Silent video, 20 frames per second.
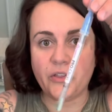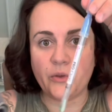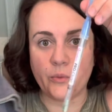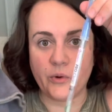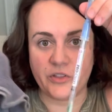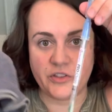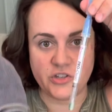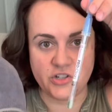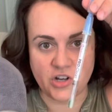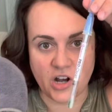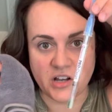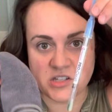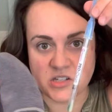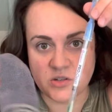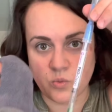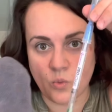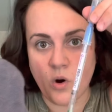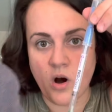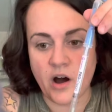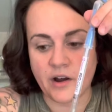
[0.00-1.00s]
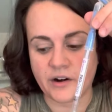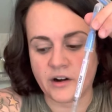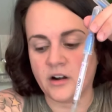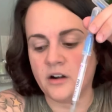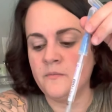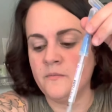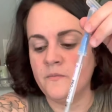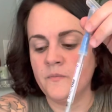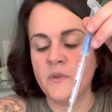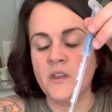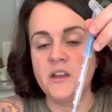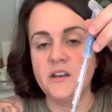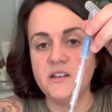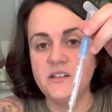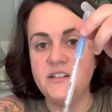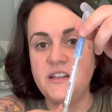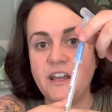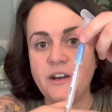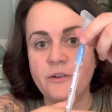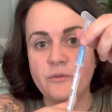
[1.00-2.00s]
with just water
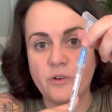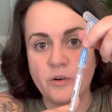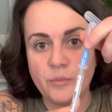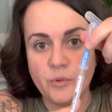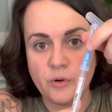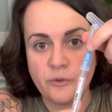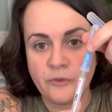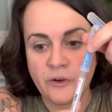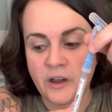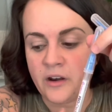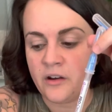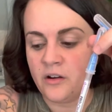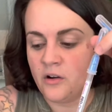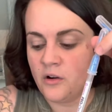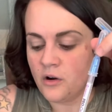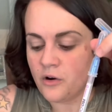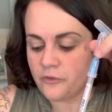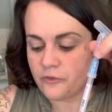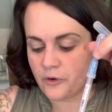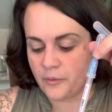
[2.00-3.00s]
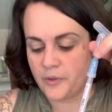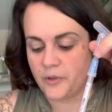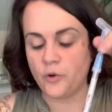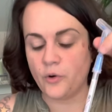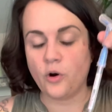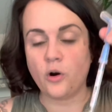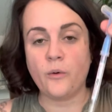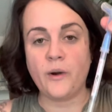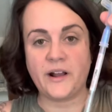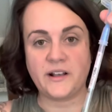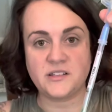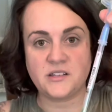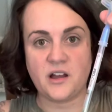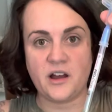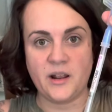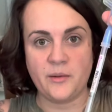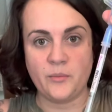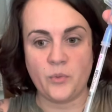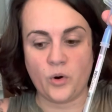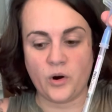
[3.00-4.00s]
did remove it from the Norwex
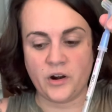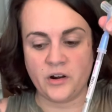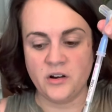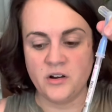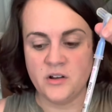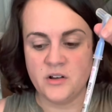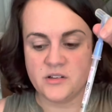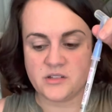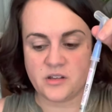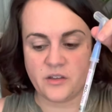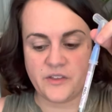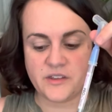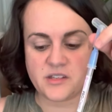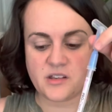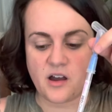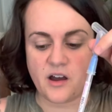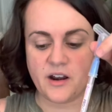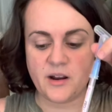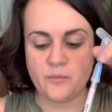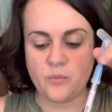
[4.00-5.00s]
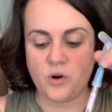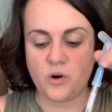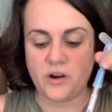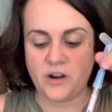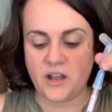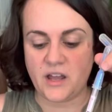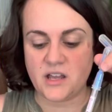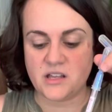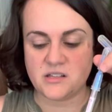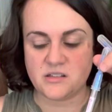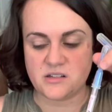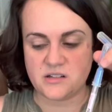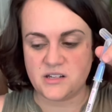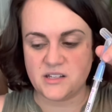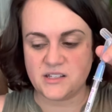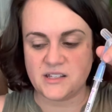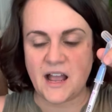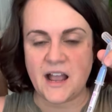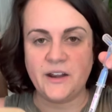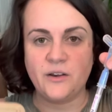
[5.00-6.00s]
cutting board. So this cutting board is
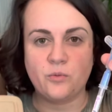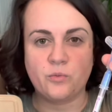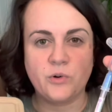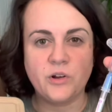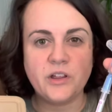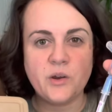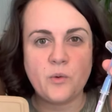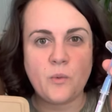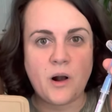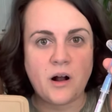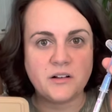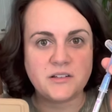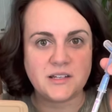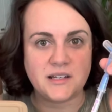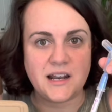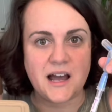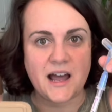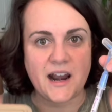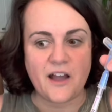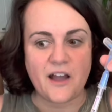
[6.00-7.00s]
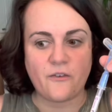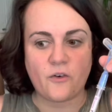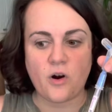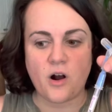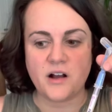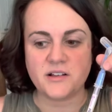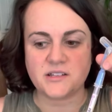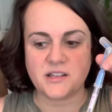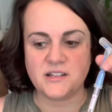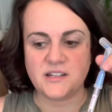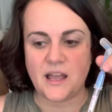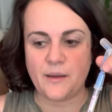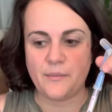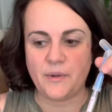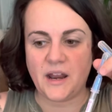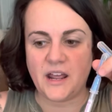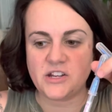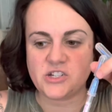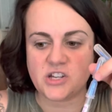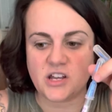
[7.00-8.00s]
designed really well to not have
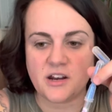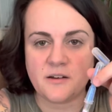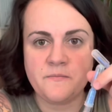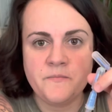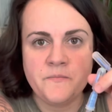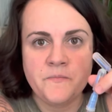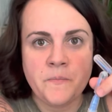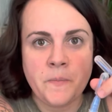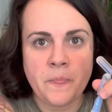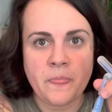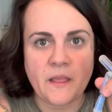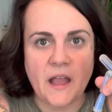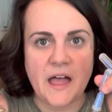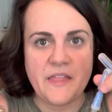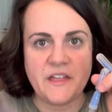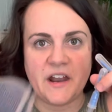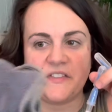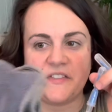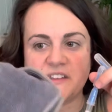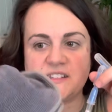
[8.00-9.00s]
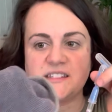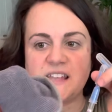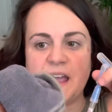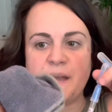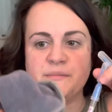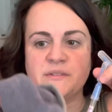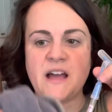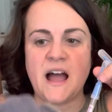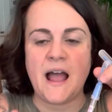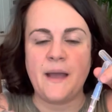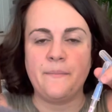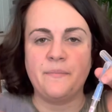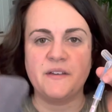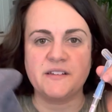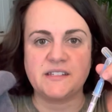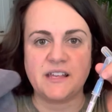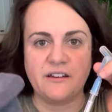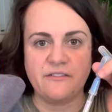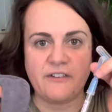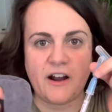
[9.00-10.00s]
cross-contamination. And then at the same time,
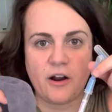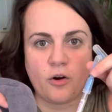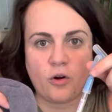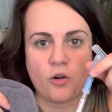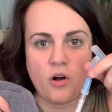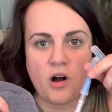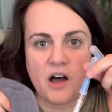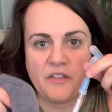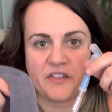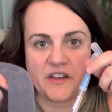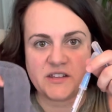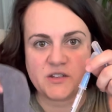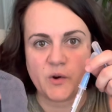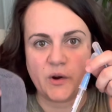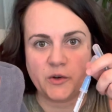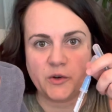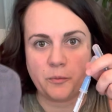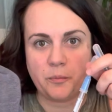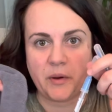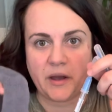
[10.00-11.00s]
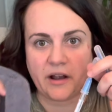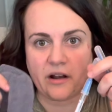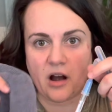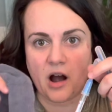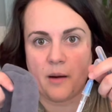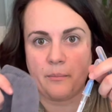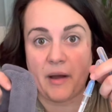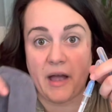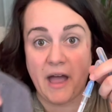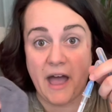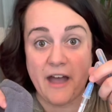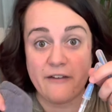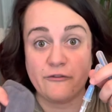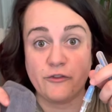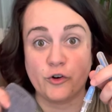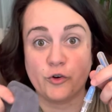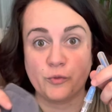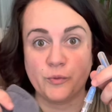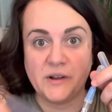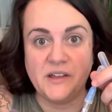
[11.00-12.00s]
this envirocloth is going to pick up
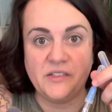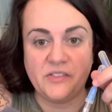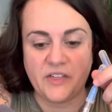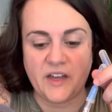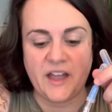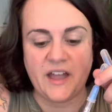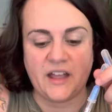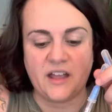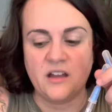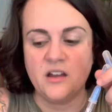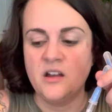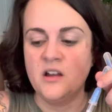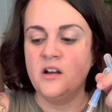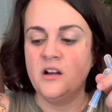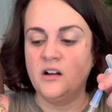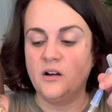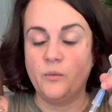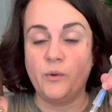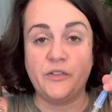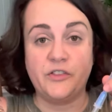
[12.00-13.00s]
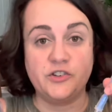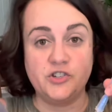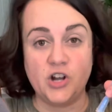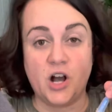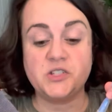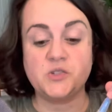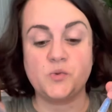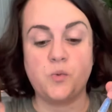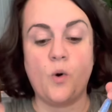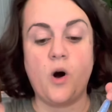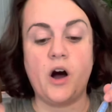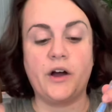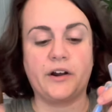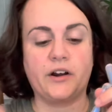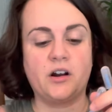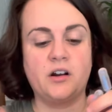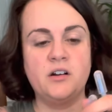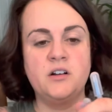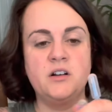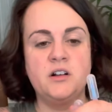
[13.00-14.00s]
everything with just
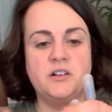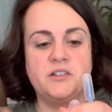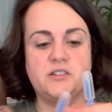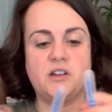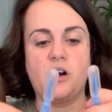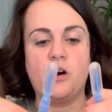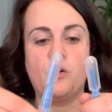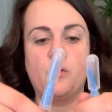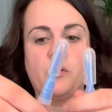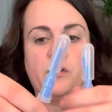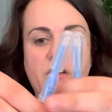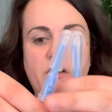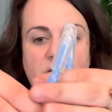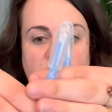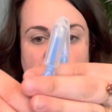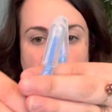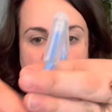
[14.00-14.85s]
water. So here,